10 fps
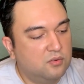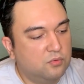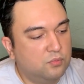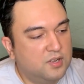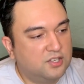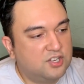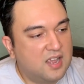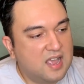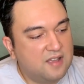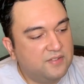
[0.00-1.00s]
which
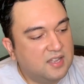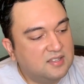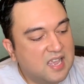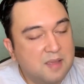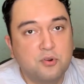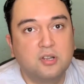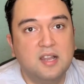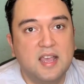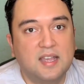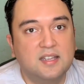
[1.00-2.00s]
have a tapered
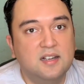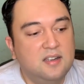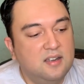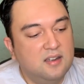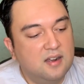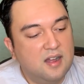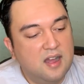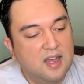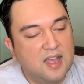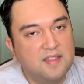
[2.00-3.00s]
leg.
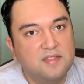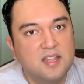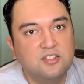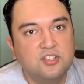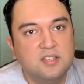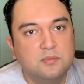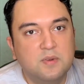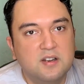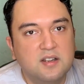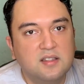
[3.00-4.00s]
And then she's
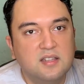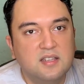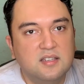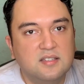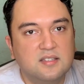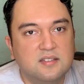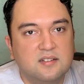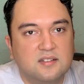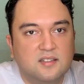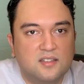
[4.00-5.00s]
wearing these
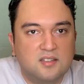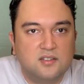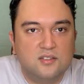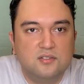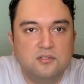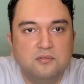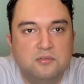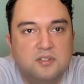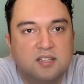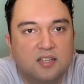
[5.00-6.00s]

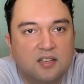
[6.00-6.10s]
cute